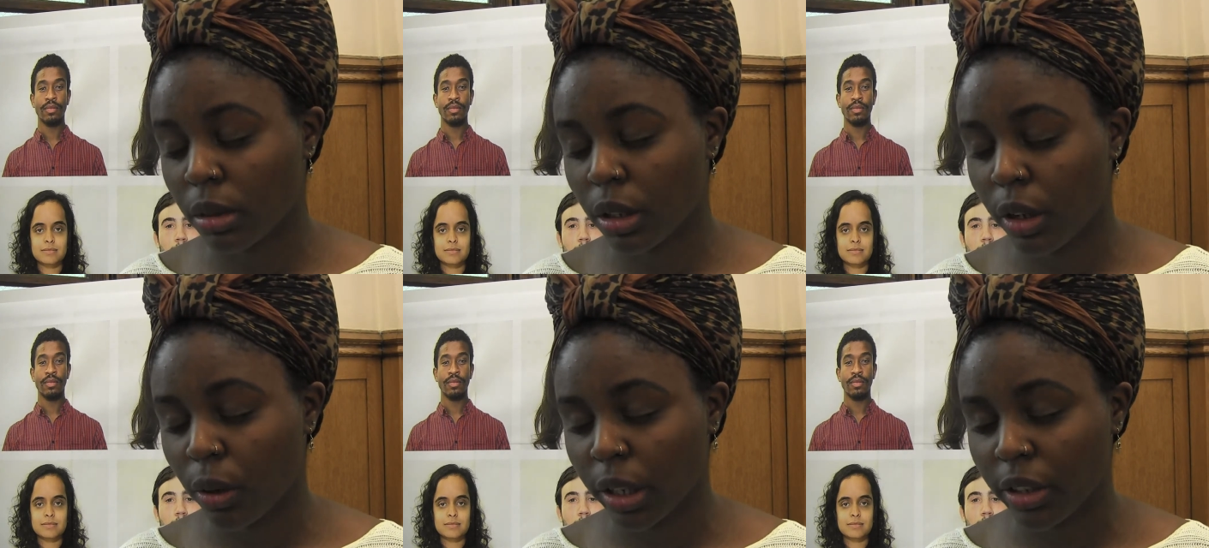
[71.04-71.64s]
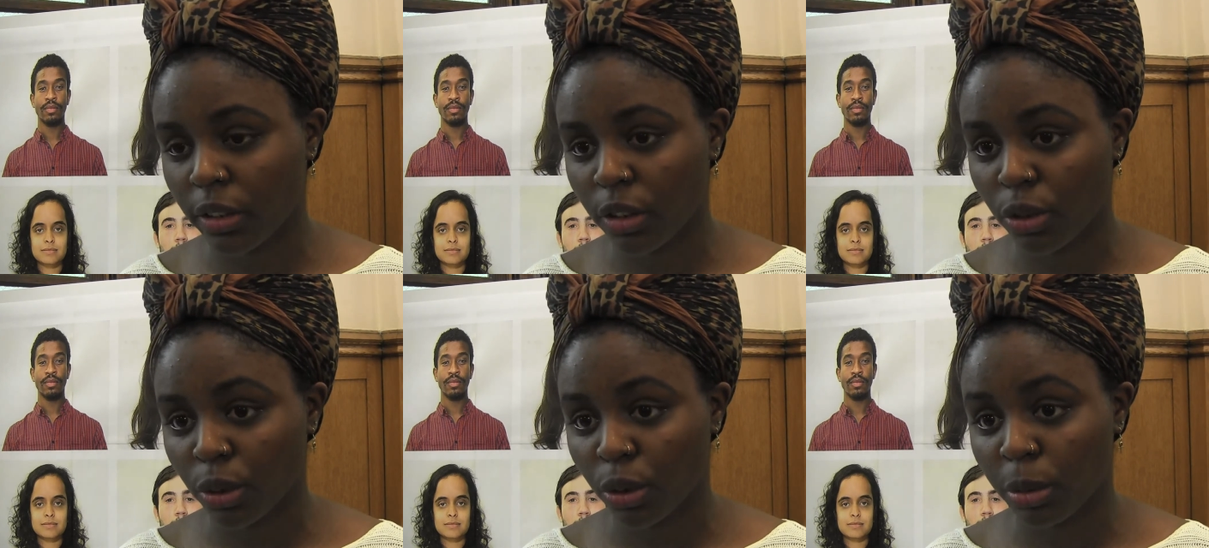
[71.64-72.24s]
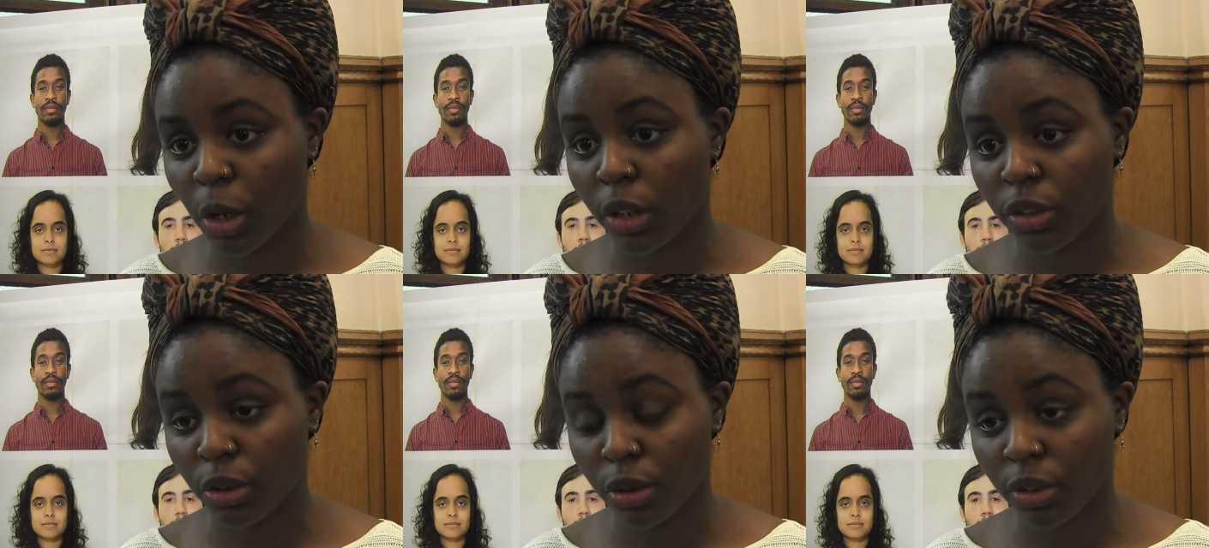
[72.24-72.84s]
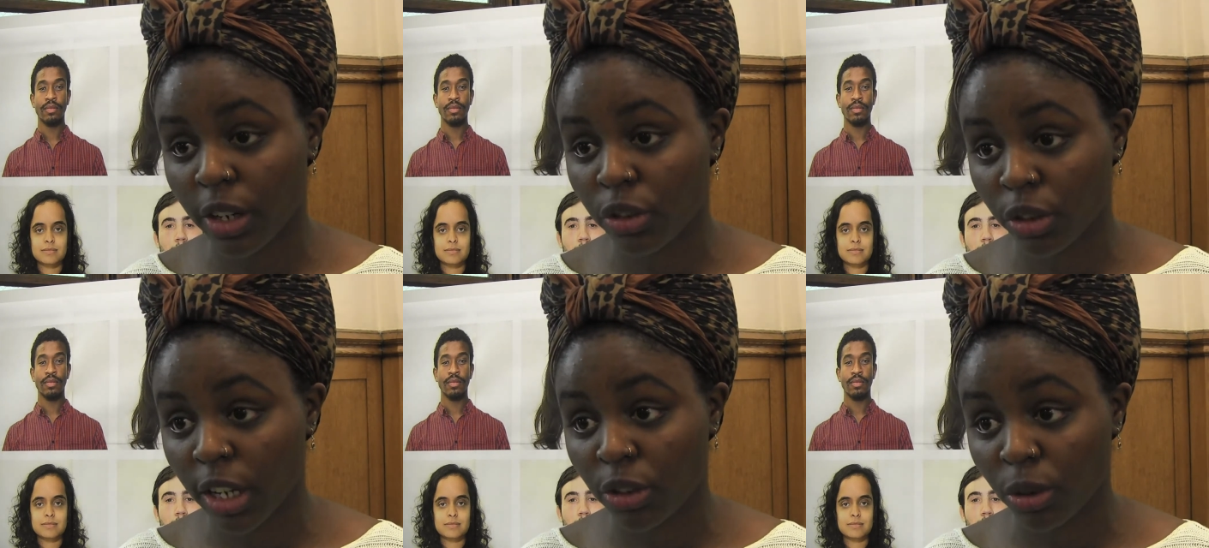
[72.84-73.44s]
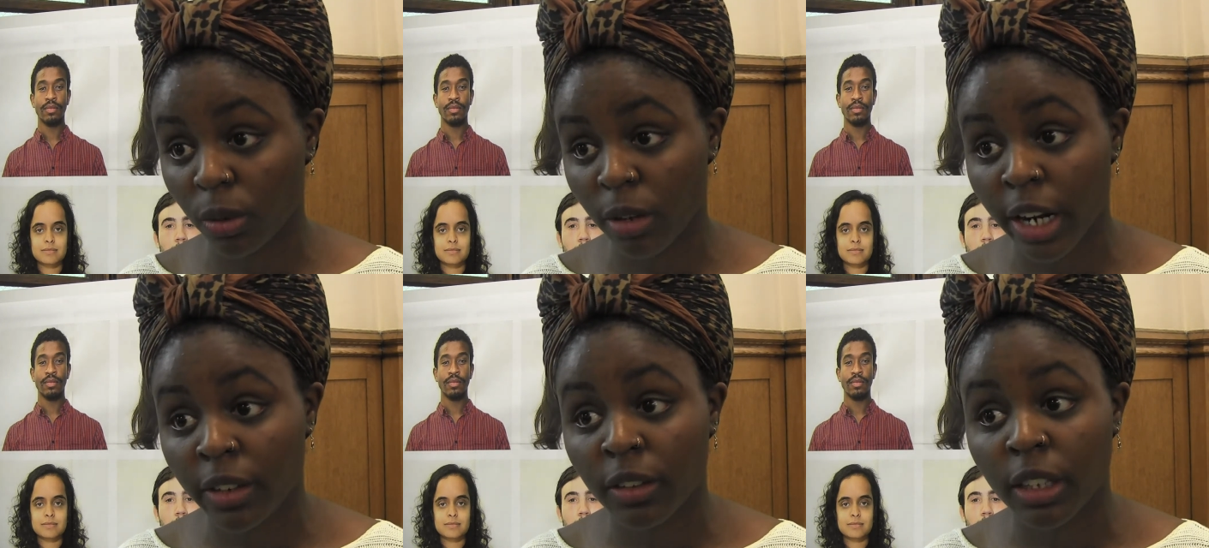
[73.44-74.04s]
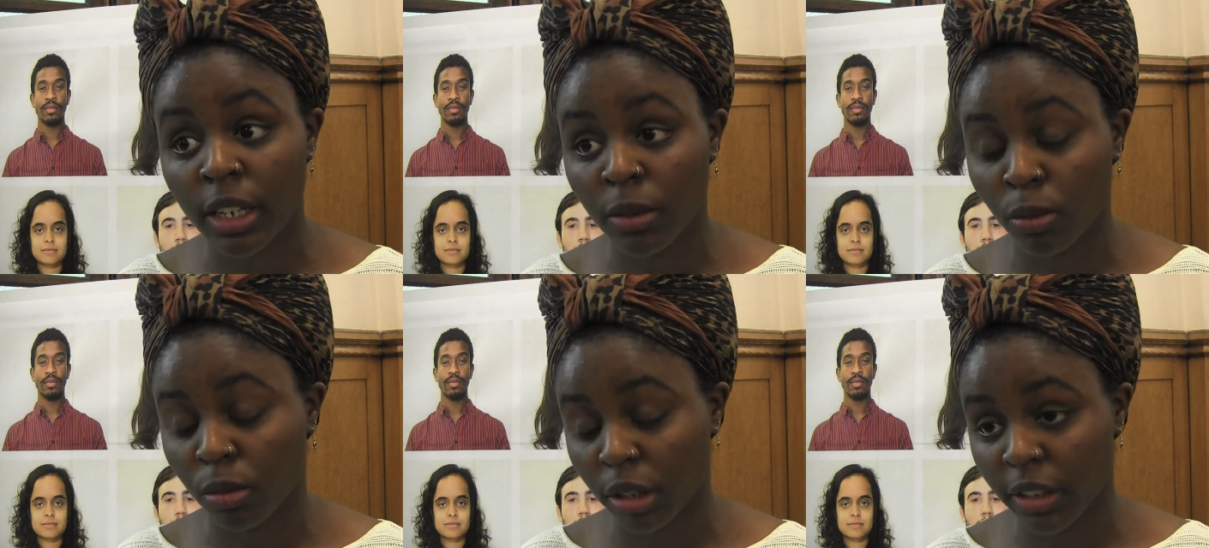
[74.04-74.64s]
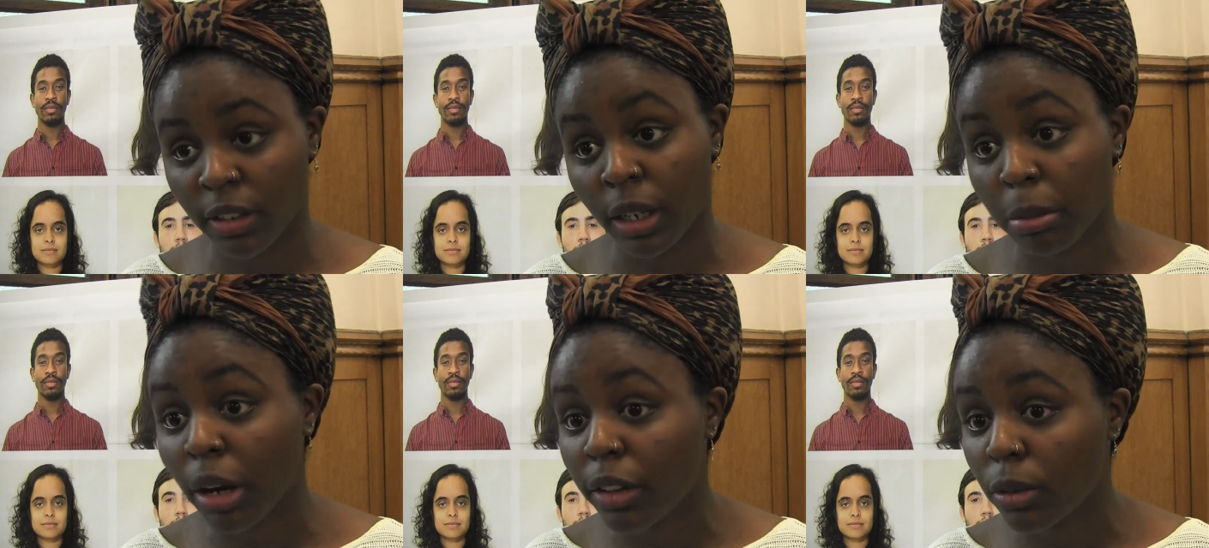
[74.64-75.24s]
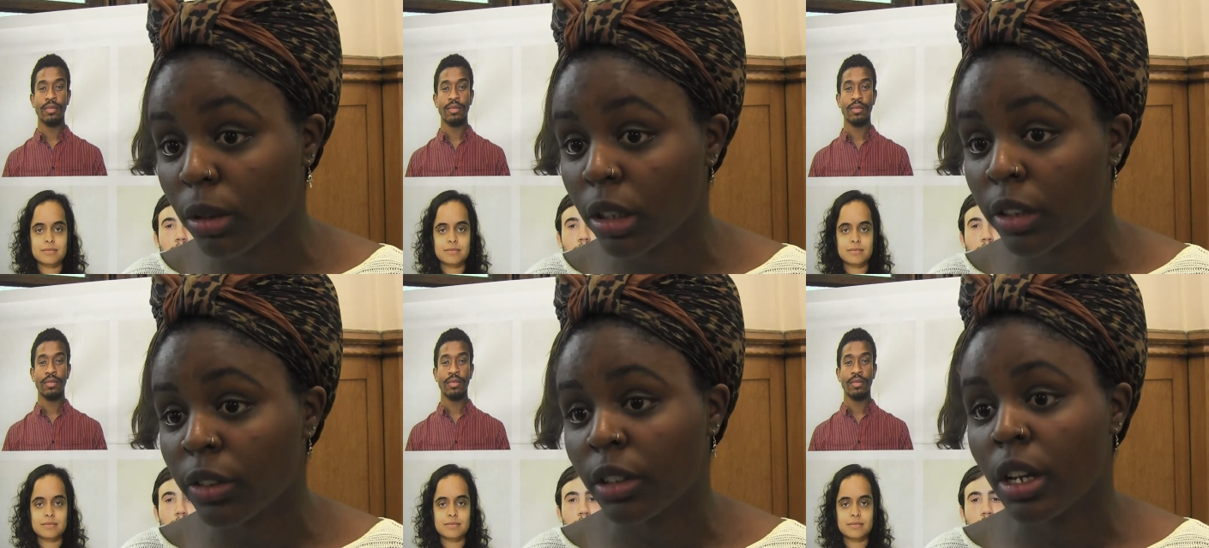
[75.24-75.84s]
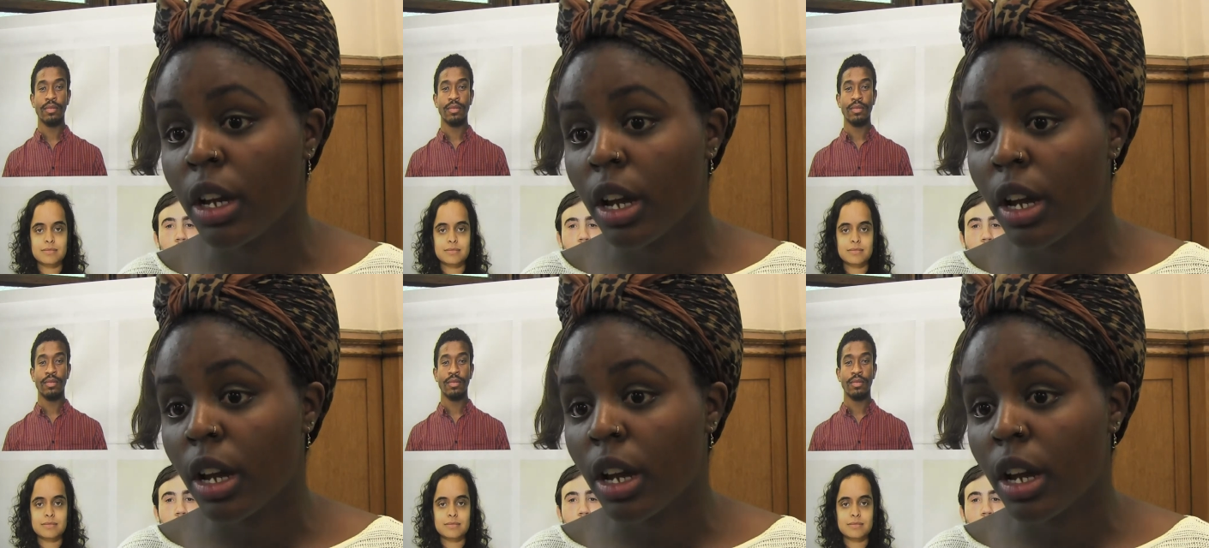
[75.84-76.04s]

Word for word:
Speaker 1: the organizational group called Students for Educational Rights releasing a press release